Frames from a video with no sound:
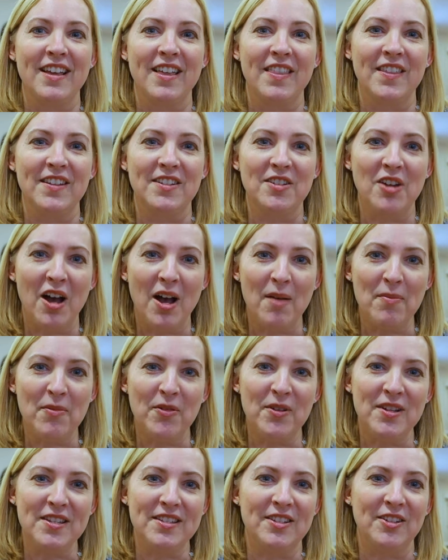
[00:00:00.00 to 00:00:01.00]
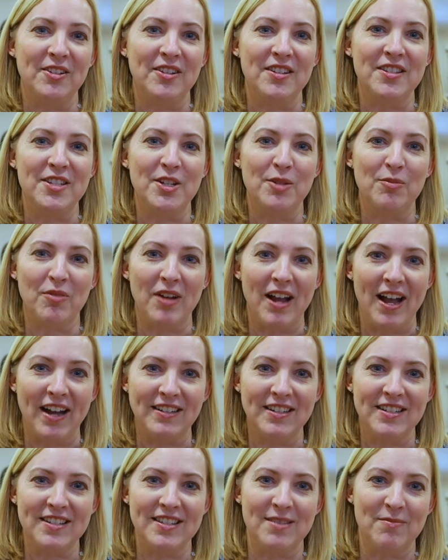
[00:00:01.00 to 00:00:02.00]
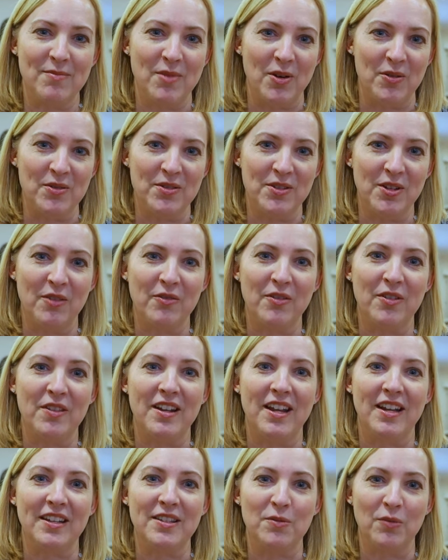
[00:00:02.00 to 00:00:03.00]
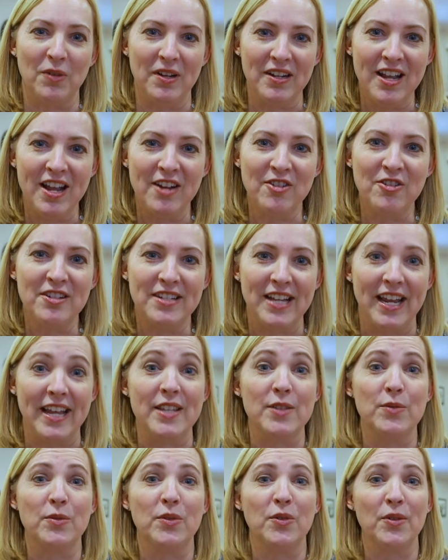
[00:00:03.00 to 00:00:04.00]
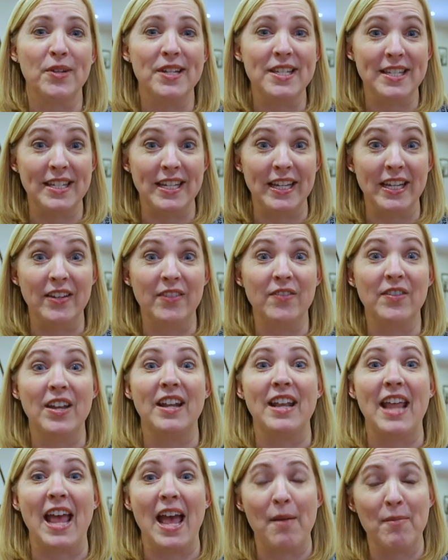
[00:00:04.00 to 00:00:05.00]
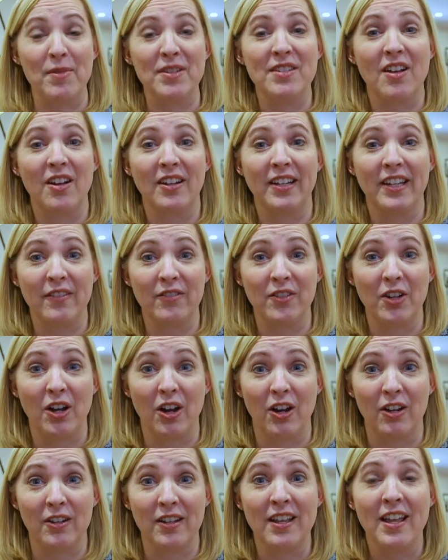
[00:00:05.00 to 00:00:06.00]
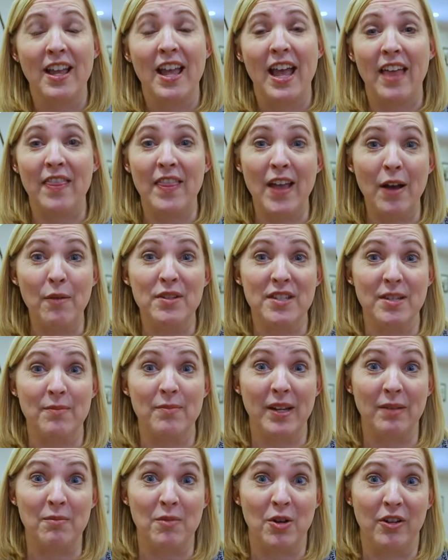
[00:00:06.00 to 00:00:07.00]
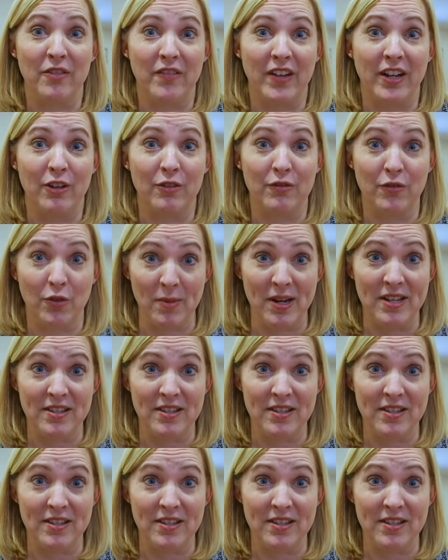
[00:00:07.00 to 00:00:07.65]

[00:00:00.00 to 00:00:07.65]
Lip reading: The top 3 students who practice the most over the next 100 days would receive an Amazon gift card, and that was a big motivator for my